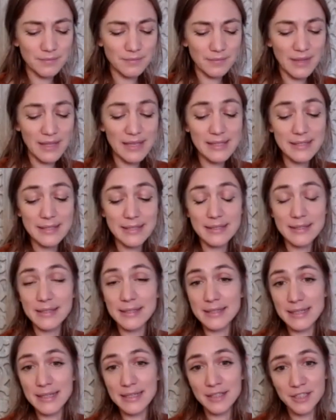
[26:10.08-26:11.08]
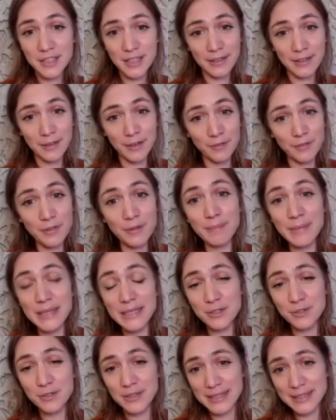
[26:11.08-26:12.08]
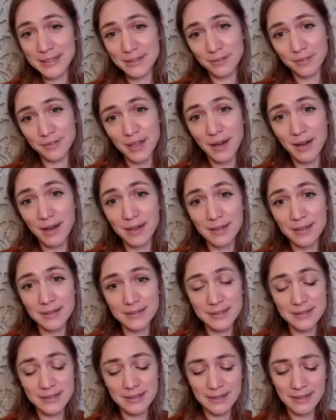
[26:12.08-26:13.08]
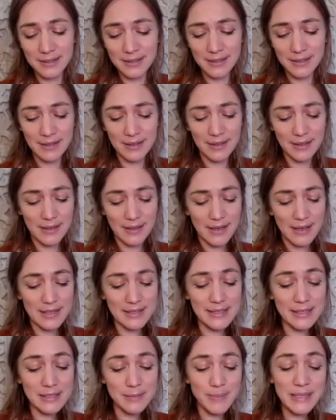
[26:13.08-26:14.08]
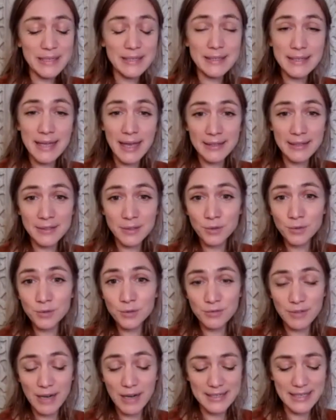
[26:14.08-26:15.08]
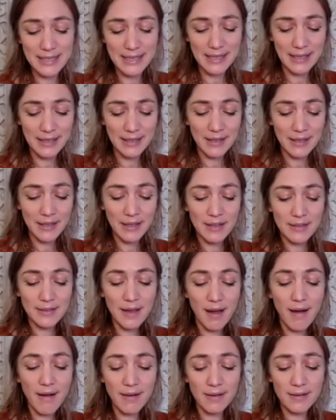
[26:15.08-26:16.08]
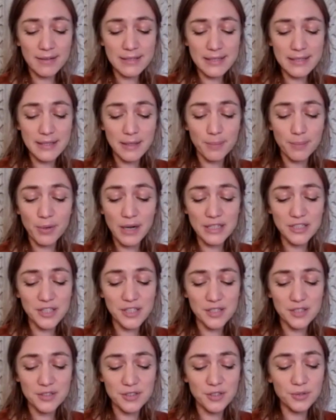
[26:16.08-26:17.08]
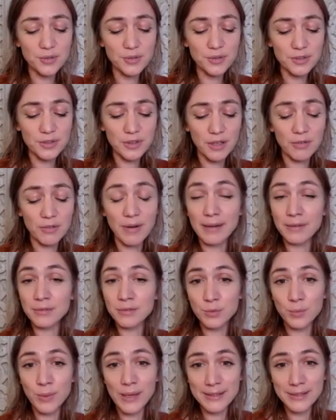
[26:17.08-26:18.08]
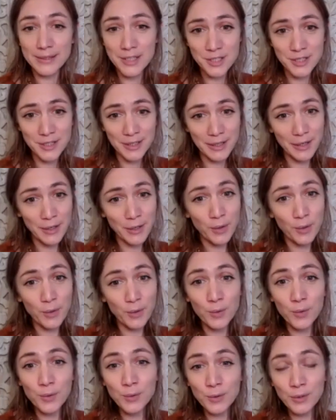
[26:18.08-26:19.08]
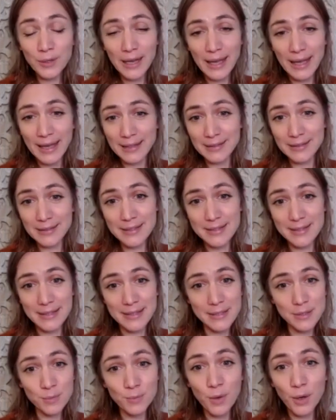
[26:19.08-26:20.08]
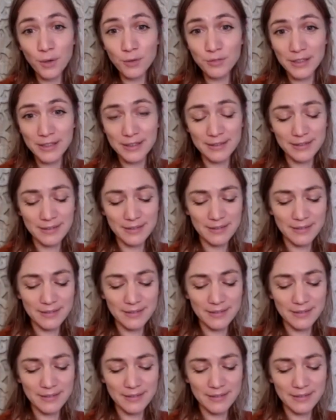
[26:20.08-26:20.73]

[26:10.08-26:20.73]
This is the teaching of the mysteries of the heart. It has been said already, the heart is the precious jewel around which all else is woven.